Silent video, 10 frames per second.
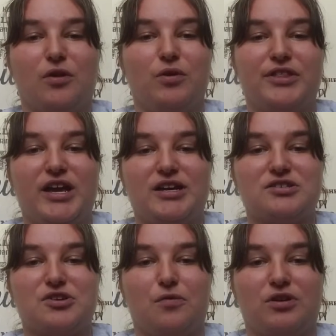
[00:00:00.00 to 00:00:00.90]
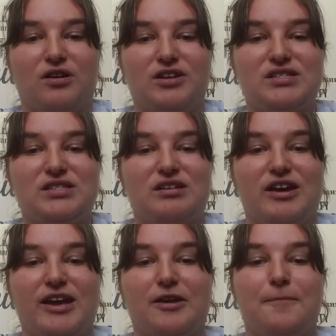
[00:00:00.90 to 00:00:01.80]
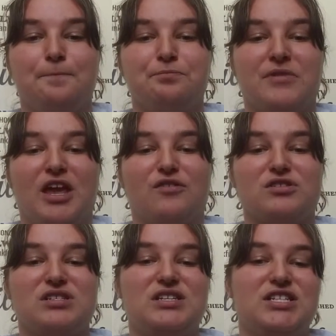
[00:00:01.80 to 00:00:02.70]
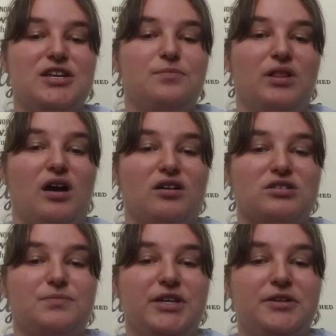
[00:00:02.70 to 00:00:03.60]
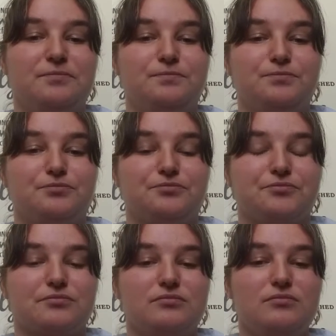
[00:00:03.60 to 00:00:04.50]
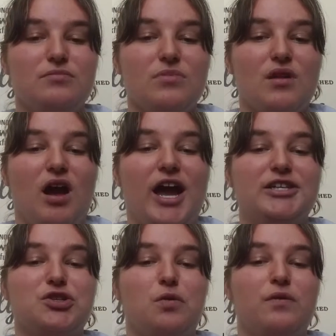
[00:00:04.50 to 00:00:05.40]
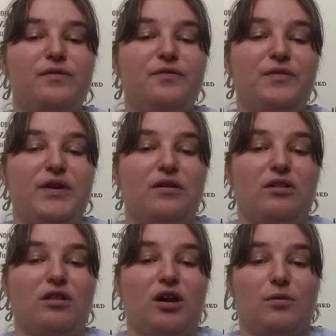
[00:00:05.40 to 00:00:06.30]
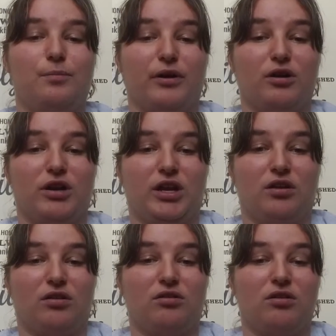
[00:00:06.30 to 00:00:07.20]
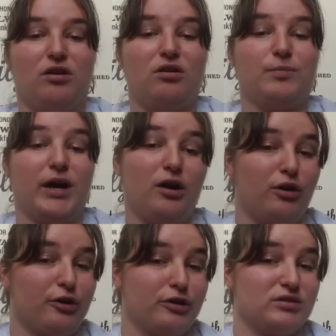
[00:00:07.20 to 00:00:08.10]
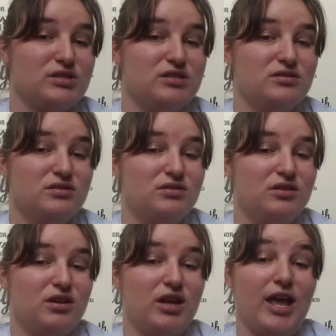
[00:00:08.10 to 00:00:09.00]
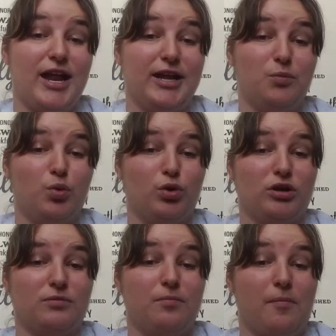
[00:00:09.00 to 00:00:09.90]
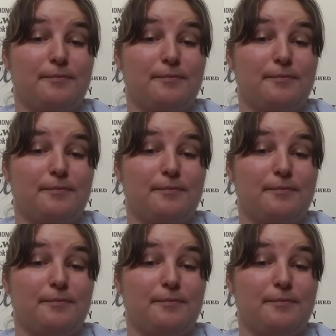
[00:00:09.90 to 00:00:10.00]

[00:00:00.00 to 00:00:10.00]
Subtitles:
what the heck's going on. It's like, ever since he blocked me, I don't feel a burden on my heart anymore.